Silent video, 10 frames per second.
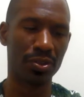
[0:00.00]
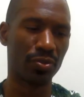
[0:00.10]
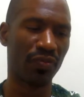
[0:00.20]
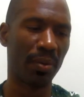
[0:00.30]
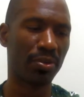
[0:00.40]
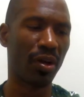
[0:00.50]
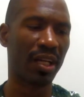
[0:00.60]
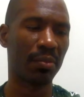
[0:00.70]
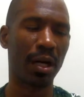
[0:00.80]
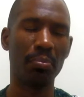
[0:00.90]
So if I'm
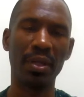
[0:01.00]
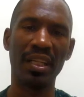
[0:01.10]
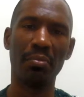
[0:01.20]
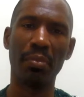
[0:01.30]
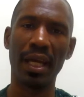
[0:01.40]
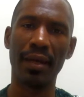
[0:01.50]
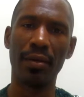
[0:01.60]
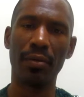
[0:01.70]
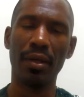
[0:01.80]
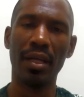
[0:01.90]
talking about being a
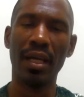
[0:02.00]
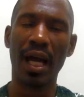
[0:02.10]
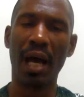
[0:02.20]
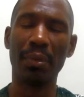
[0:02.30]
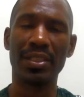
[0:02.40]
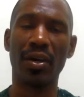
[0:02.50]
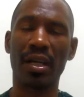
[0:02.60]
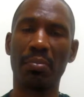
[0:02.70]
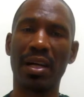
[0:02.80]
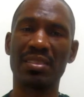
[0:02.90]
male, I may talk
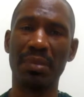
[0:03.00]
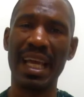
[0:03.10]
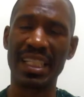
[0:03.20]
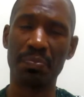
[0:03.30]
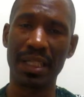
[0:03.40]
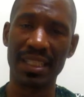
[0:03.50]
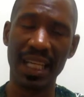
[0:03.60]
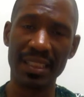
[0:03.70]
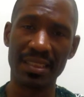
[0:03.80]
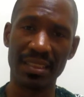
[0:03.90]
about some
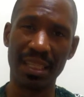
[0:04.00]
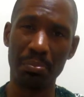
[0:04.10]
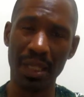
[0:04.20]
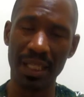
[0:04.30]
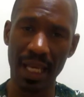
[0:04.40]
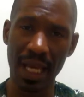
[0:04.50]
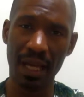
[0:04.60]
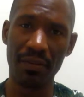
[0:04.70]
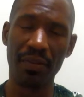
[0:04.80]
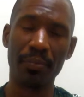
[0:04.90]
expectations that men
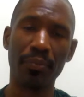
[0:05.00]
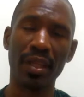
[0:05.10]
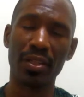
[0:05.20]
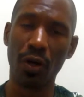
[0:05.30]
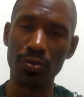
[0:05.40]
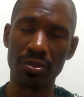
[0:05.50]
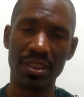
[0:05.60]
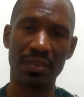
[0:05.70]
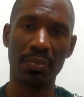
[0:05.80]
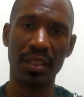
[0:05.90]
have, culturally
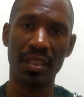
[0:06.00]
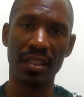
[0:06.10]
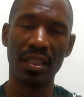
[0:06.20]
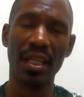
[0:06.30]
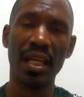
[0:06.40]
speaking.